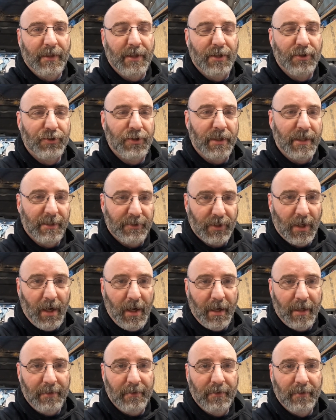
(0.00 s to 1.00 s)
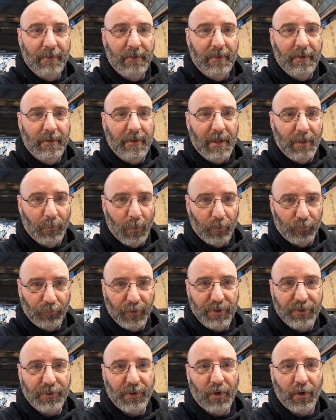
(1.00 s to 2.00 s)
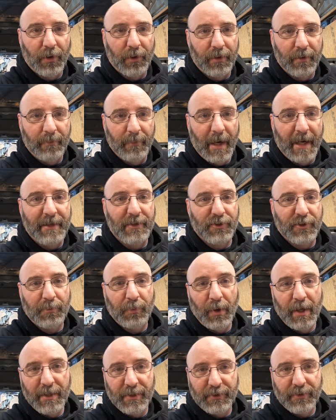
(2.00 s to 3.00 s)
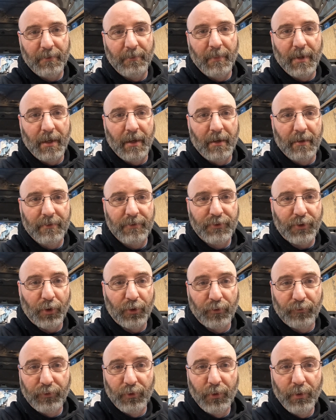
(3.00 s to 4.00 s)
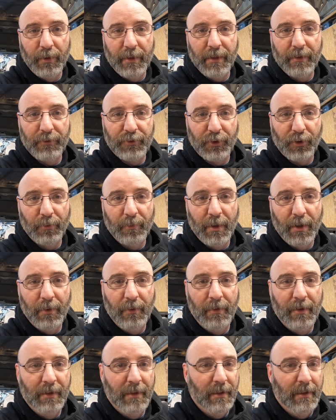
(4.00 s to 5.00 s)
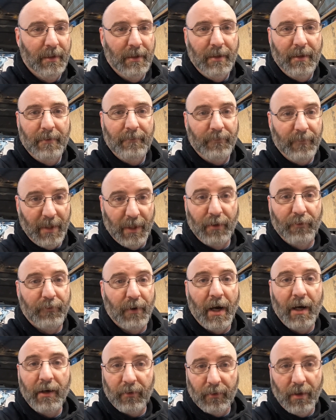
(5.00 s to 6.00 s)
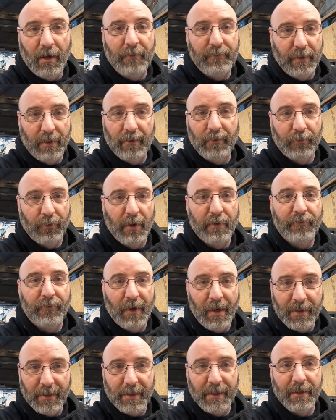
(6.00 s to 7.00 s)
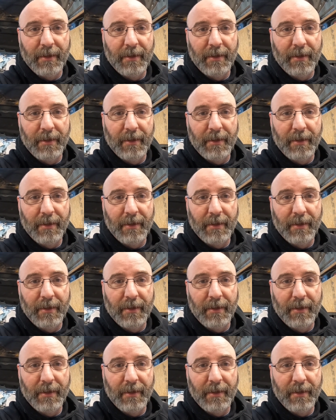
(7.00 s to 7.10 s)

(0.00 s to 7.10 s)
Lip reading: engine gets hot, it won't restart. I can spray some starter fluid in the turbo, it'll fire off and it'll run fine